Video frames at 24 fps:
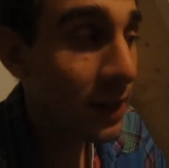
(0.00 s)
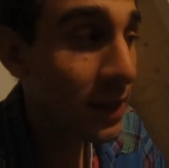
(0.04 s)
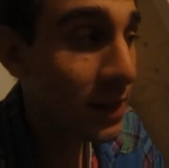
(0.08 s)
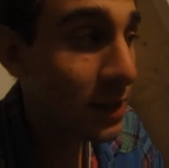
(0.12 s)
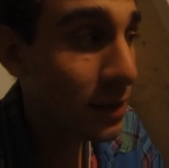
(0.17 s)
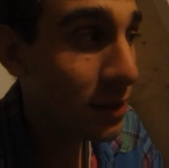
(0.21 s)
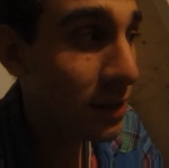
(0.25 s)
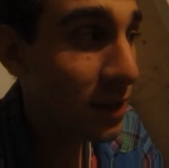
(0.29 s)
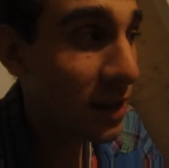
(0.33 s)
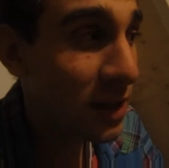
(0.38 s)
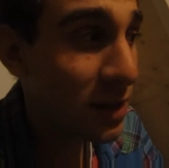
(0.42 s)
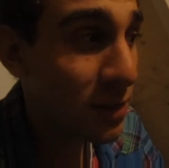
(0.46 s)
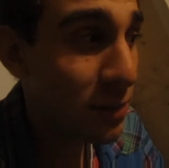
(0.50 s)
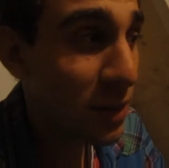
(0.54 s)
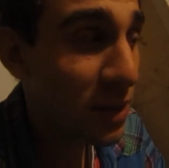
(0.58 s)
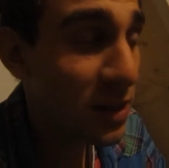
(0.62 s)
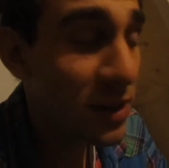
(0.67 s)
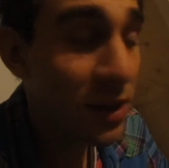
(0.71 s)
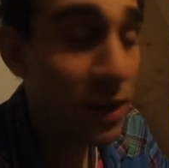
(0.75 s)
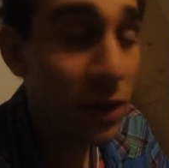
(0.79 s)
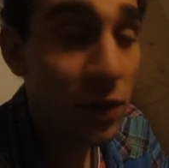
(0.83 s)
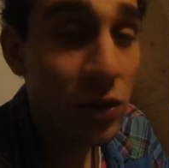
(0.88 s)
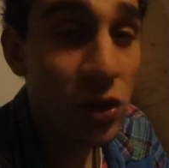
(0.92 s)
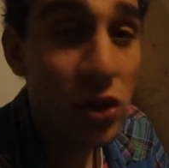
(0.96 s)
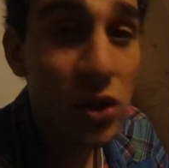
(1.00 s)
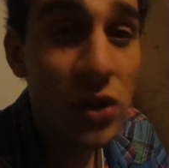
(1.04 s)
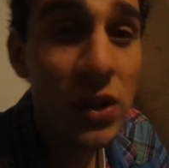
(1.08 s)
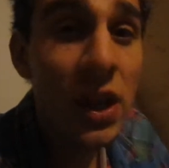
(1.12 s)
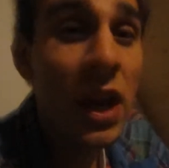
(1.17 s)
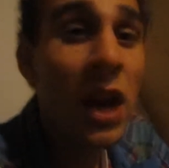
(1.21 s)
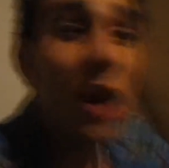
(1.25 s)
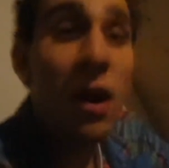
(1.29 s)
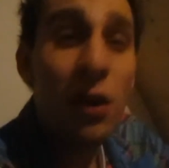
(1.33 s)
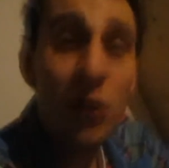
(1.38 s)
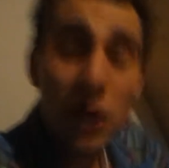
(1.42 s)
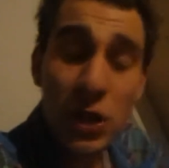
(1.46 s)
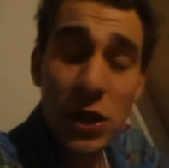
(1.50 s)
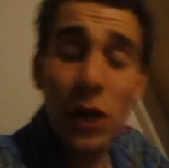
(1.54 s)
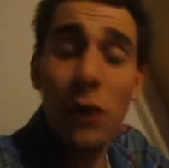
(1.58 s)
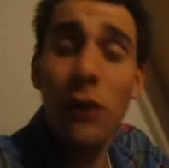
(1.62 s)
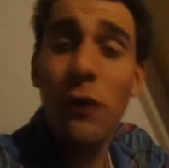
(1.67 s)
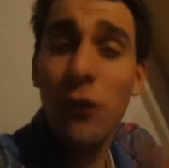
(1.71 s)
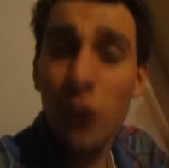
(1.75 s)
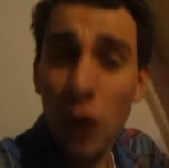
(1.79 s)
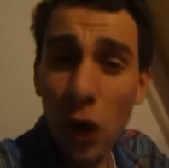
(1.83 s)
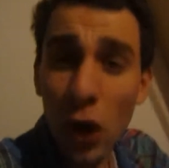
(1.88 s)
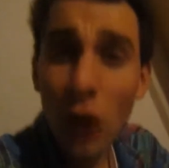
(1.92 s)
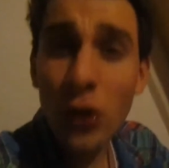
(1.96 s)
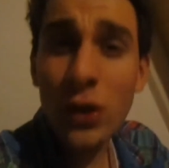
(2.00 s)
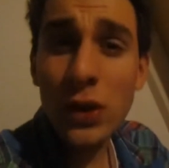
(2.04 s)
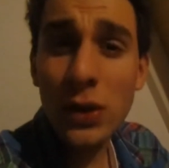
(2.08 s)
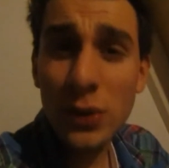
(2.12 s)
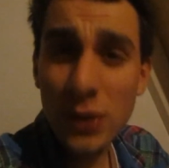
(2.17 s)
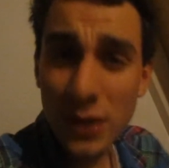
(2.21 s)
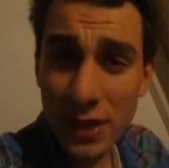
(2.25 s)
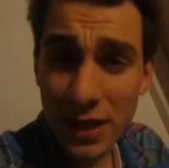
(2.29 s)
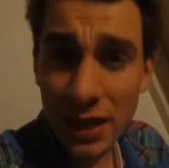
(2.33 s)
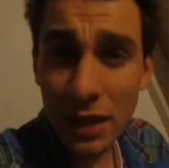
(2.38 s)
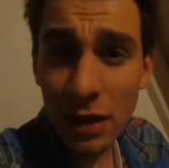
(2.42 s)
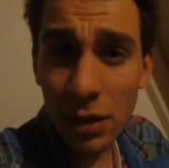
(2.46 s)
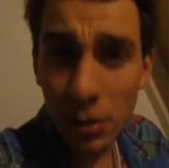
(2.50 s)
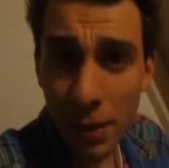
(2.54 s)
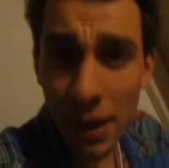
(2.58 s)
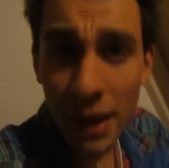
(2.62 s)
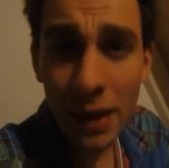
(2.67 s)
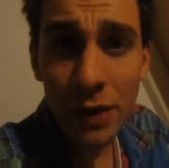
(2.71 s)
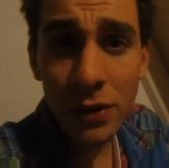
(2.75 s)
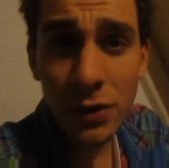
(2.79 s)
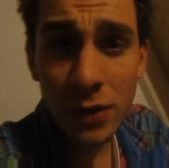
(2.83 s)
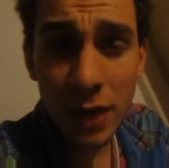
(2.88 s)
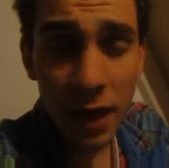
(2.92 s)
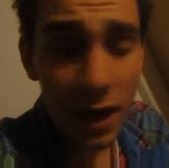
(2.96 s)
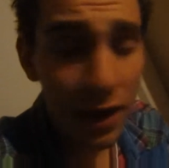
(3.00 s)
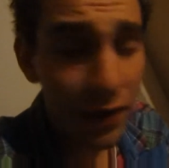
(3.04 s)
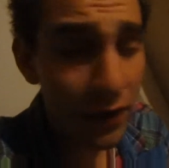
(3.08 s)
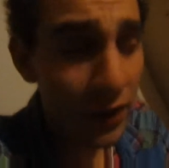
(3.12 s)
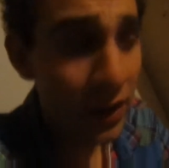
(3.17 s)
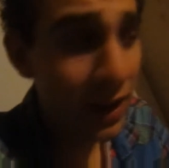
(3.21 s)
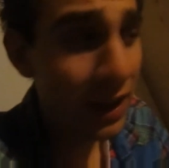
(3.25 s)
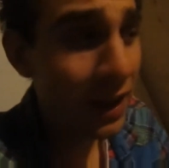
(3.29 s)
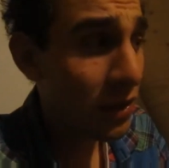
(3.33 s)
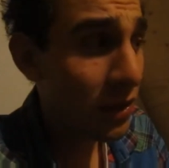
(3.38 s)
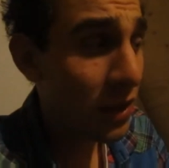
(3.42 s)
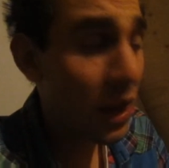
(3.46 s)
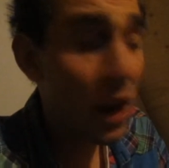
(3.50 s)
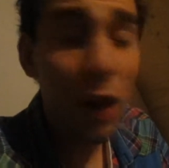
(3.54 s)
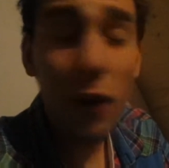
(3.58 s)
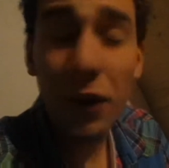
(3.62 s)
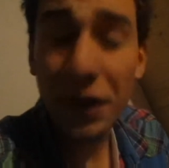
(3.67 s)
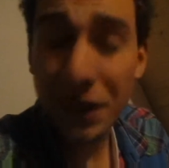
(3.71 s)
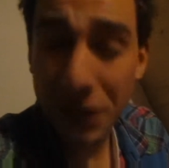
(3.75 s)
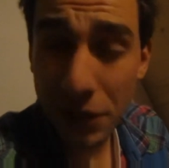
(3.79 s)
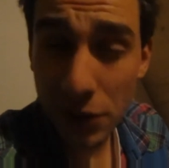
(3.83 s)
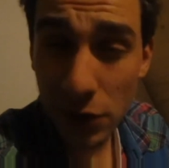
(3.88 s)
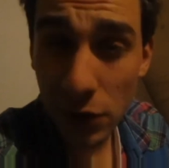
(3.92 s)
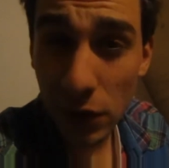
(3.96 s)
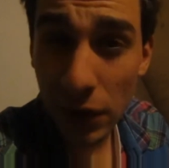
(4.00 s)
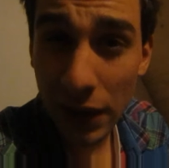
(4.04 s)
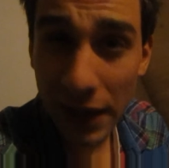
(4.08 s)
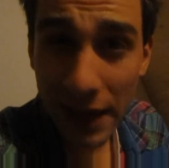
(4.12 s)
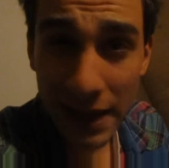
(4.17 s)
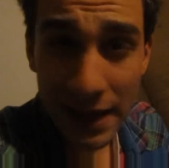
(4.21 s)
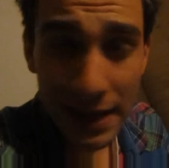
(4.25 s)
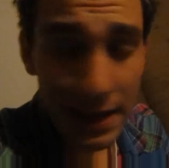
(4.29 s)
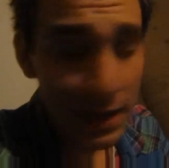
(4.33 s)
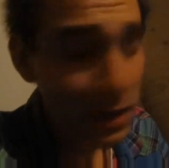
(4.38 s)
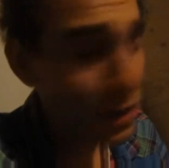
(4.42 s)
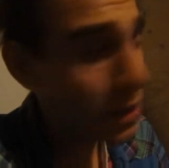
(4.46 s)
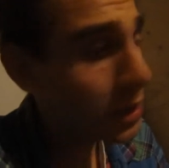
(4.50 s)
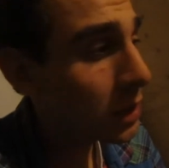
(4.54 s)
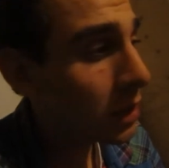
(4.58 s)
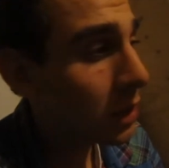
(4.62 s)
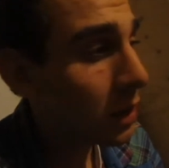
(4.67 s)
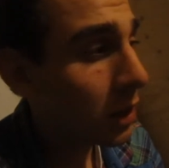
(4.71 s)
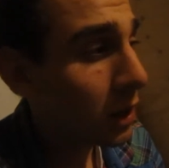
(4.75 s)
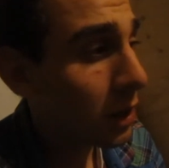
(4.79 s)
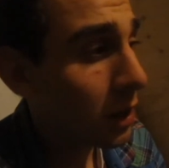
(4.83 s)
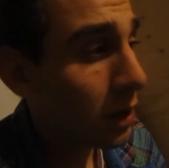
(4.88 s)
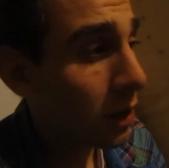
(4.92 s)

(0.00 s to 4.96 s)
That's my solution. So for all you single men out there that are into ladies,